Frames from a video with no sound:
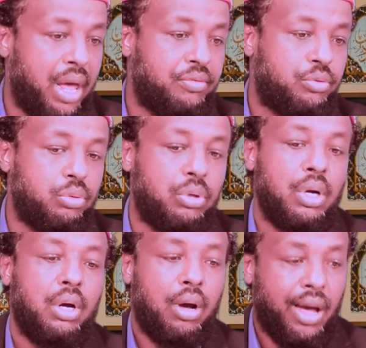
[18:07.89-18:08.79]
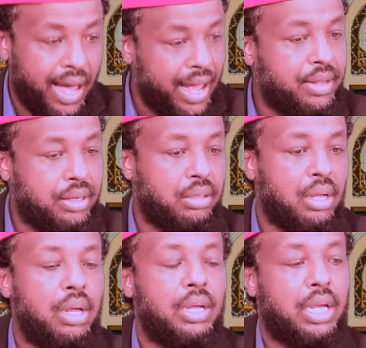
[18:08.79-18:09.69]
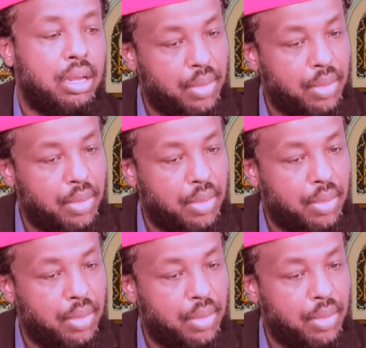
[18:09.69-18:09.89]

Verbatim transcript: You don't have to hide it.